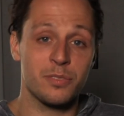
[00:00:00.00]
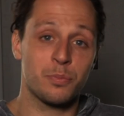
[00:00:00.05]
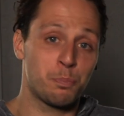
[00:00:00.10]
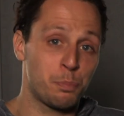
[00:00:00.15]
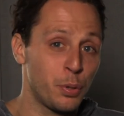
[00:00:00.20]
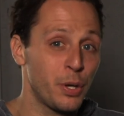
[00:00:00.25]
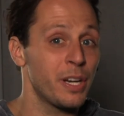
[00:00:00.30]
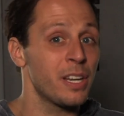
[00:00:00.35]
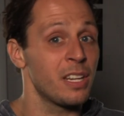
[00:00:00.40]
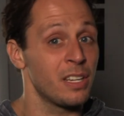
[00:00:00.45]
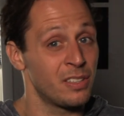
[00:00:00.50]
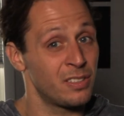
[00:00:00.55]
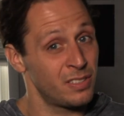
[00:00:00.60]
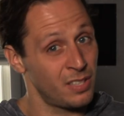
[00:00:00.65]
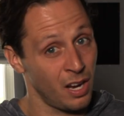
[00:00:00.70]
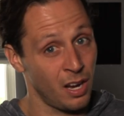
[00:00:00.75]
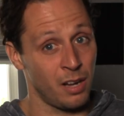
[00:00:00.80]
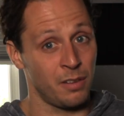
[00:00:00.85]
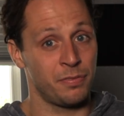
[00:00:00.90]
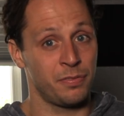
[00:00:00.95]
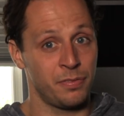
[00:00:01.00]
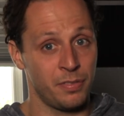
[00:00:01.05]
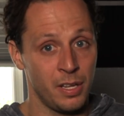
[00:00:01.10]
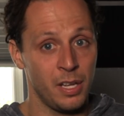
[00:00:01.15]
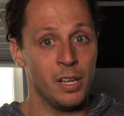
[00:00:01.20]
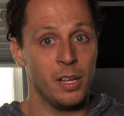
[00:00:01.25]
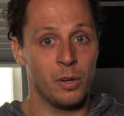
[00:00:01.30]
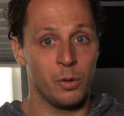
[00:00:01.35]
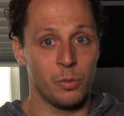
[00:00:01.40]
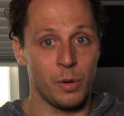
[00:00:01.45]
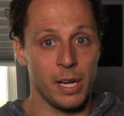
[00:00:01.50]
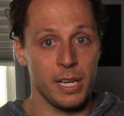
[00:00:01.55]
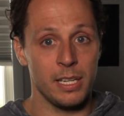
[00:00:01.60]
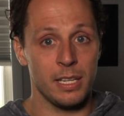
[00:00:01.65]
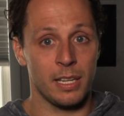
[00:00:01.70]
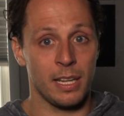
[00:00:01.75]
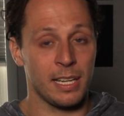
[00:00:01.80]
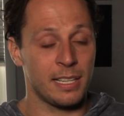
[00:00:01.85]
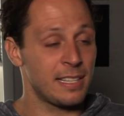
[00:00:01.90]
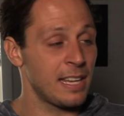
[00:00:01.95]
pretty tough, right?
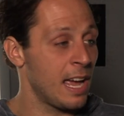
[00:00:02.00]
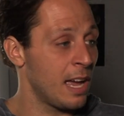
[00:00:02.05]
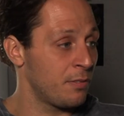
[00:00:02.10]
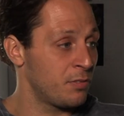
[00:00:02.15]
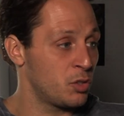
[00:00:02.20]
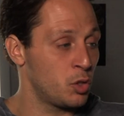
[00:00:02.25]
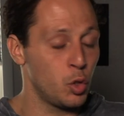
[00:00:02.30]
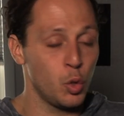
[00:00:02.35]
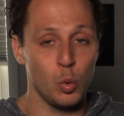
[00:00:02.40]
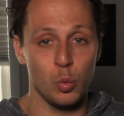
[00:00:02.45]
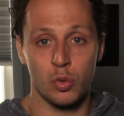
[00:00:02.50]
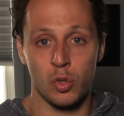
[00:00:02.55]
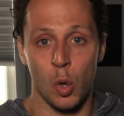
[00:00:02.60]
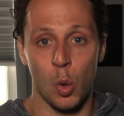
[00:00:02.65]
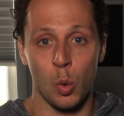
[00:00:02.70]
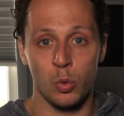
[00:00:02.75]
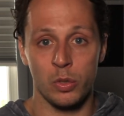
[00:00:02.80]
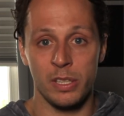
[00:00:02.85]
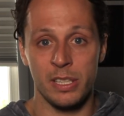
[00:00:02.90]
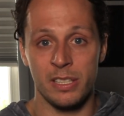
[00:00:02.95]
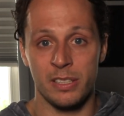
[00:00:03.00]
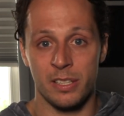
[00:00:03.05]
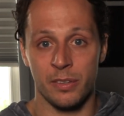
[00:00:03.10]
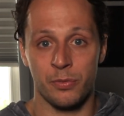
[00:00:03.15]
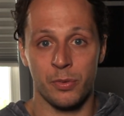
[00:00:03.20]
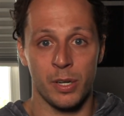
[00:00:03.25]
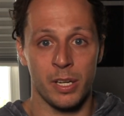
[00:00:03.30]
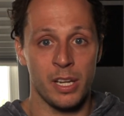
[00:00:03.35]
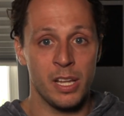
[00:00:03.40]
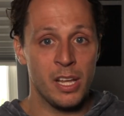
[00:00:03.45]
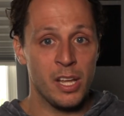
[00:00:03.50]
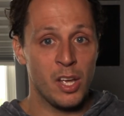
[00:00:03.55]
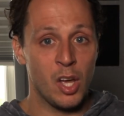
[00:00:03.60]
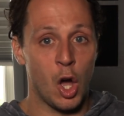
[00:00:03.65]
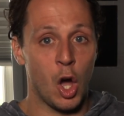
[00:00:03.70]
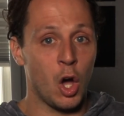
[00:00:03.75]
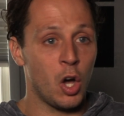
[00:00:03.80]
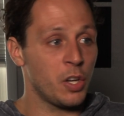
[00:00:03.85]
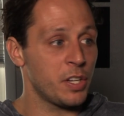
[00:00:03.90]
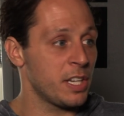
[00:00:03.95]
Like to have two totally different
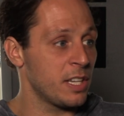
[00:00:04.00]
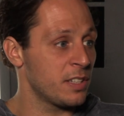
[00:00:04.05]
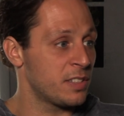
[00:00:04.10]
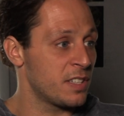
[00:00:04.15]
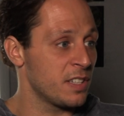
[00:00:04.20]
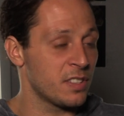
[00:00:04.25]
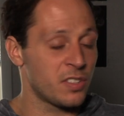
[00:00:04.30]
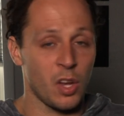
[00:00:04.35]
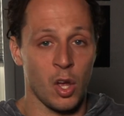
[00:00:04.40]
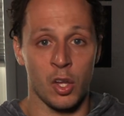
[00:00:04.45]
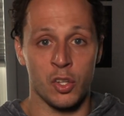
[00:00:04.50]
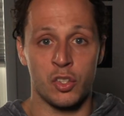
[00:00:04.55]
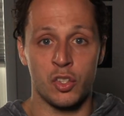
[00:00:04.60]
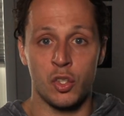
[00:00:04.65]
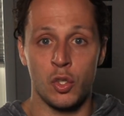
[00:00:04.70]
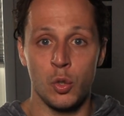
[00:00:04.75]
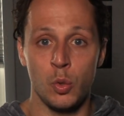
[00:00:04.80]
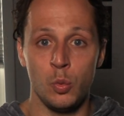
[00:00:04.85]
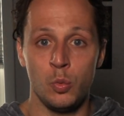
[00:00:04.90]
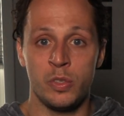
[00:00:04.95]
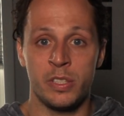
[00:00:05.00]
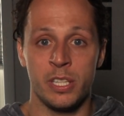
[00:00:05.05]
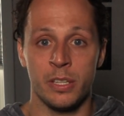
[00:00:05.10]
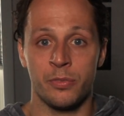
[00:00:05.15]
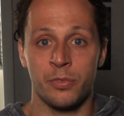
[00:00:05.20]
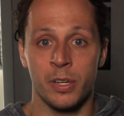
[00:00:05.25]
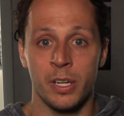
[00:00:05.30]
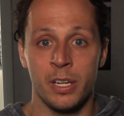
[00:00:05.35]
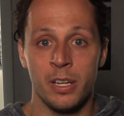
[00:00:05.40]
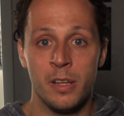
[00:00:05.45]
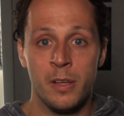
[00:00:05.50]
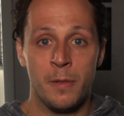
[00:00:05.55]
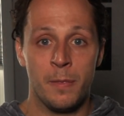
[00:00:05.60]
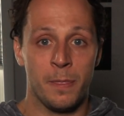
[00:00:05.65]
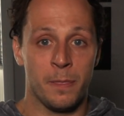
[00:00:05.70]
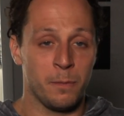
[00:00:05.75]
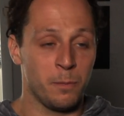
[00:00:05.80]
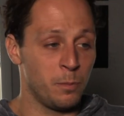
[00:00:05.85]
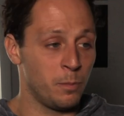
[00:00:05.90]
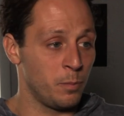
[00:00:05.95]
audiences on two different
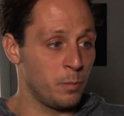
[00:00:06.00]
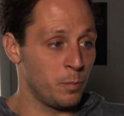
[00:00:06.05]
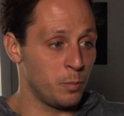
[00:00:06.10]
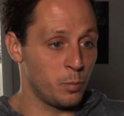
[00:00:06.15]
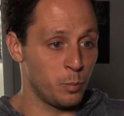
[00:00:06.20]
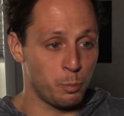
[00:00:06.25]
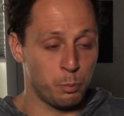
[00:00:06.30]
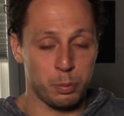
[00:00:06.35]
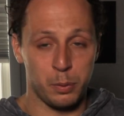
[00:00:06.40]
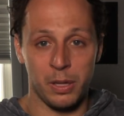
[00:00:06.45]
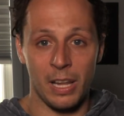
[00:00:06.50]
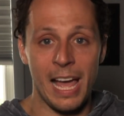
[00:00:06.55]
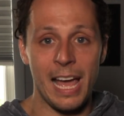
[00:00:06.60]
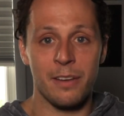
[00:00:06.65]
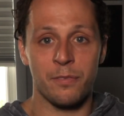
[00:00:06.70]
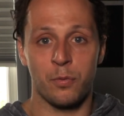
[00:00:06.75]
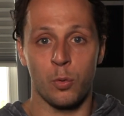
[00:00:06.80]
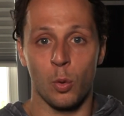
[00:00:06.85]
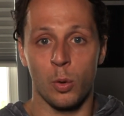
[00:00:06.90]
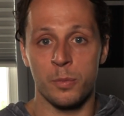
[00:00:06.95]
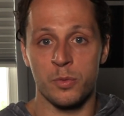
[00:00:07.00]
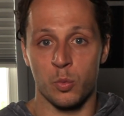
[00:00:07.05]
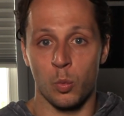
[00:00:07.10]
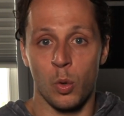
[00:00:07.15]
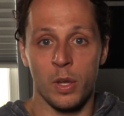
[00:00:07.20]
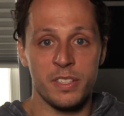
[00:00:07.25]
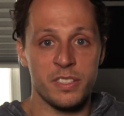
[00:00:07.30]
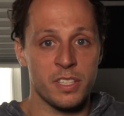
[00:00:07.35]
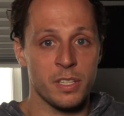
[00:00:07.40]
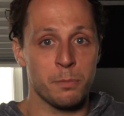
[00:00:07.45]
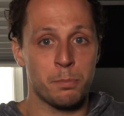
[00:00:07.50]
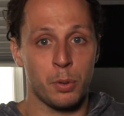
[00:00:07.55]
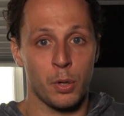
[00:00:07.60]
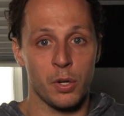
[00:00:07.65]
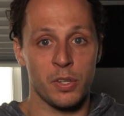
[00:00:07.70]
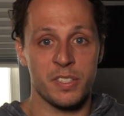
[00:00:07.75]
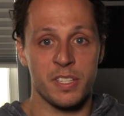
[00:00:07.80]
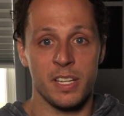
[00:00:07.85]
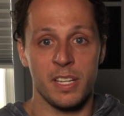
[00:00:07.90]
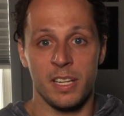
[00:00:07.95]
platforms. One's in
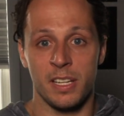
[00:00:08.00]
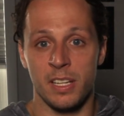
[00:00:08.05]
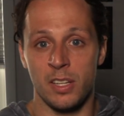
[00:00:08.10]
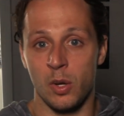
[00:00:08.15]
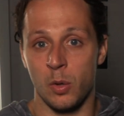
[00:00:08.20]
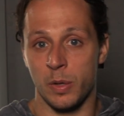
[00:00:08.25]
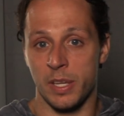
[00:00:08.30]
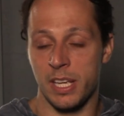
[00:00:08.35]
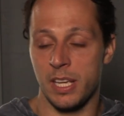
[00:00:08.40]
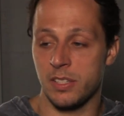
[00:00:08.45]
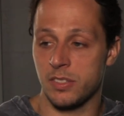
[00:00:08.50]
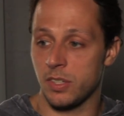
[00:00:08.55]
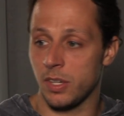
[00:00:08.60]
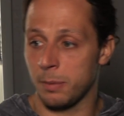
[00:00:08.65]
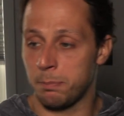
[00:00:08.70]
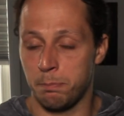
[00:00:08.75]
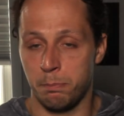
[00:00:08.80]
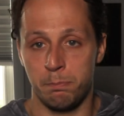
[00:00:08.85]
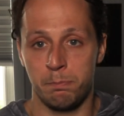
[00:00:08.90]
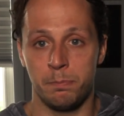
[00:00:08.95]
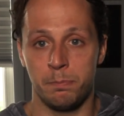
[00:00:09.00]
person and, kids are like